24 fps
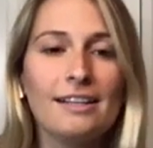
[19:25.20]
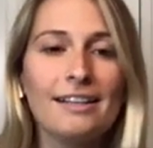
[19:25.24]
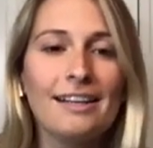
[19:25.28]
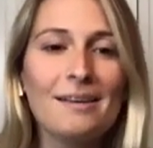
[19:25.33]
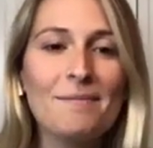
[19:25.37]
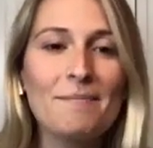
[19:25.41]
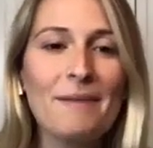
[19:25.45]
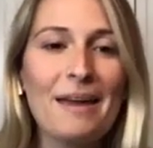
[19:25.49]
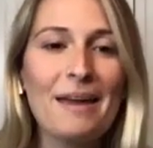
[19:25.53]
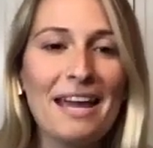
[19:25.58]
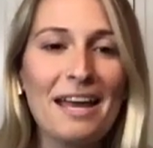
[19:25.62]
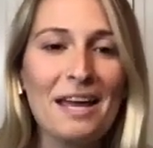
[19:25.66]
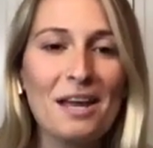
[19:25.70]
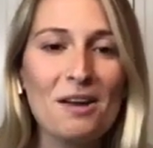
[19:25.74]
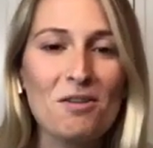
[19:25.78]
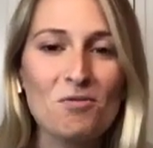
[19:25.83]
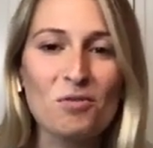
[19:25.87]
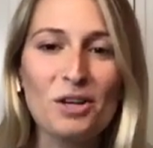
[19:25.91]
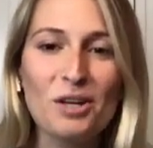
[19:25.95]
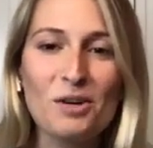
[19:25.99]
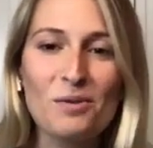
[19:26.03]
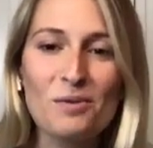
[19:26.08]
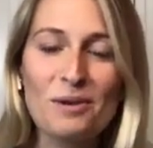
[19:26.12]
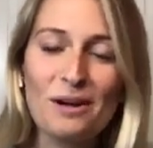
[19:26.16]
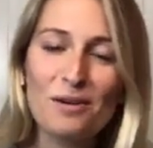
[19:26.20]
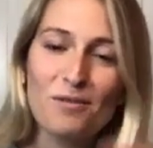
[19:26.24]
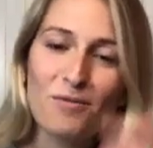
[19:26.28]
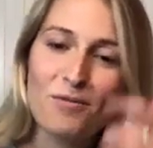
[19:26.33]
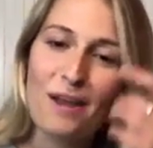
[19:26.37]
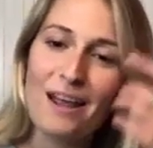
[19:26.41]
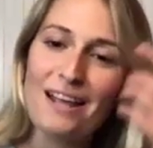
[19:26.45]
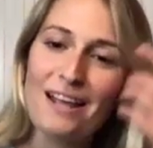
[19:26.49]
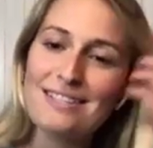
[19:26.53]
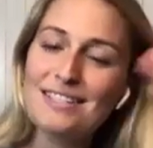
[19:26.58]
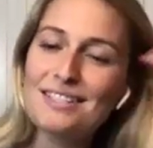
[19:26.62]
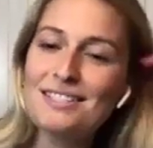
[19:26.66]
making a really weird
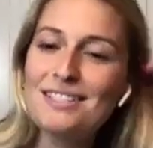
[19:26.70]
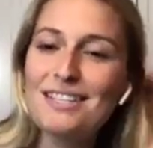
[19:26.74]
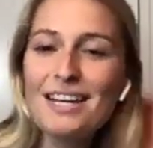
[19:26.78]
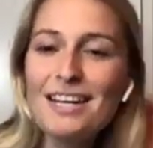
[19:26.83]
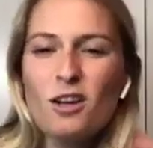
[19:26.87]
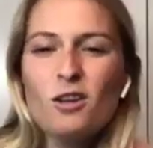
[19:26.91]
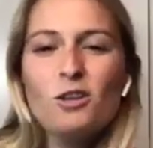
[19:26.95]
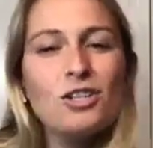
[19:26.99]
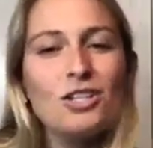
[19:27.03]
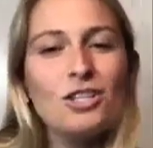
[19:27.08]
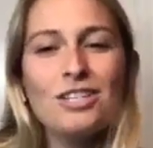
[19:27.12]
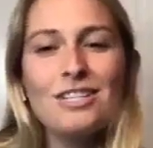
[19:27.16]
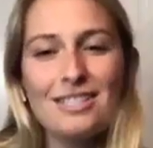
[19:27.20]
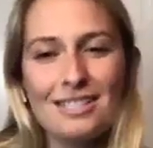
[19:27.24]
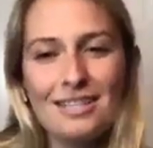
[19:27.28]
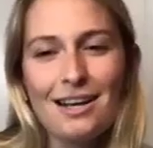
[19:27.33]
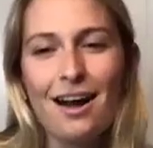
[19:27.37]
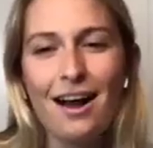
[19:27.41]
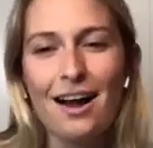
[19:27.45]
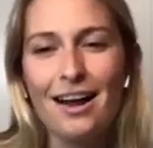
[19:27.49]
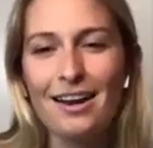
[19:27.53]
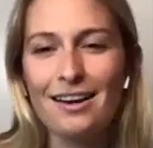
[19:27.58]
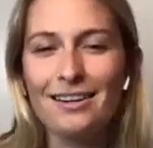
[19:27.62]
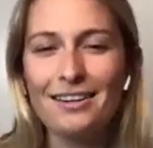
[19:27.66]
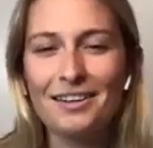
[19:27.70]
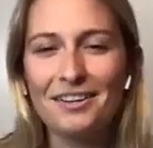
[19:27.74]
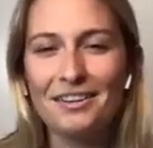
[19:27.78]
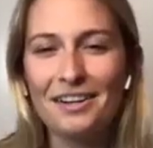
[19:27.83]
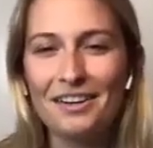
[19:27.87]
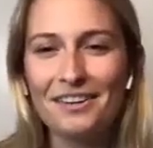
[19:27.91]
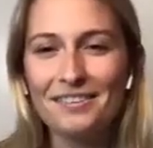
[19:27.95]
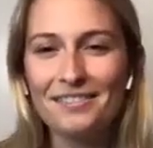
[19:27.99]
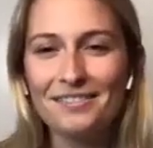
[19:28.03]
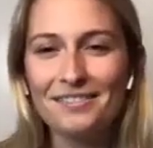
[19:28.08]
face. It's like, you should just yawn, you know?